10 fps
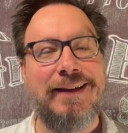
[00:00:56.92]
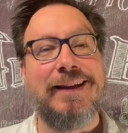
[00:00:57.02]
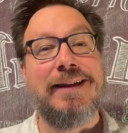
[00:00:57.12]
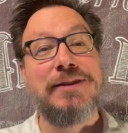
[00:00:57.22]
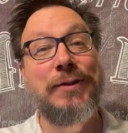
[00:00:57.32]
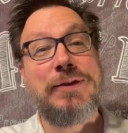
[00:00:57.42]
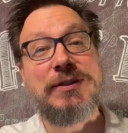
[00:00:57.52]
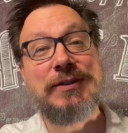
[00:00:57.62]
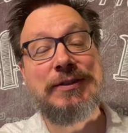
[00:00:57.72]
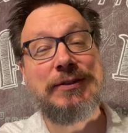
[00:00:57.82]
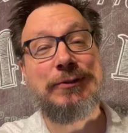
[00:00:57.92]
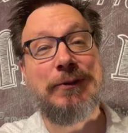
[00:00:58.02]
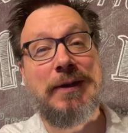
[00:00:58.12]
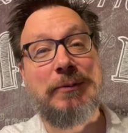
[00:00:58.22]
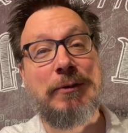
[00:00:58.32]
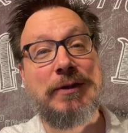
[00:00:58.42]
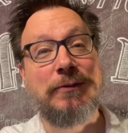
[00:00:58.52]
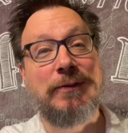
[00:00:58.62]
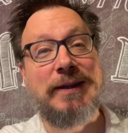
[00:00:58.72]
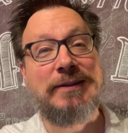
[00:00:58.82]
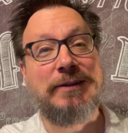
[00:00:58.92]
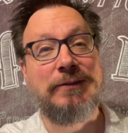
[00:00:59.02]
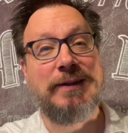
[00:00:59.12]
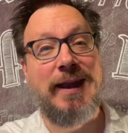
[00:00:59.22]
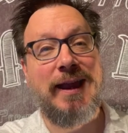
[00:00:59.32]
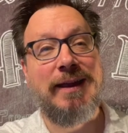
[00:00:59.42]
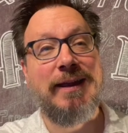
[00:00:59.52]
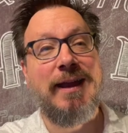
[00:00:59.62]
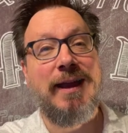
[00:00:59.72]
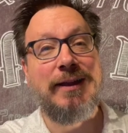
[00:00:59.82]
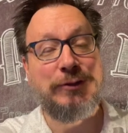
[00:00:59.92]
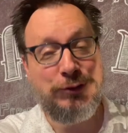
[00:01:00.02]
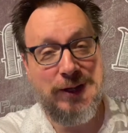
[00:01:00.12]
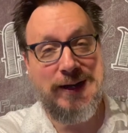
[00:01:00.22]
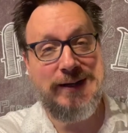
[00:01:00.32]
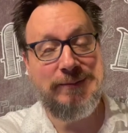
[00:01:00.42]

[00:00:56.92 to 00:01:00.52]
So this is the story I'm going to read to you today, A Giant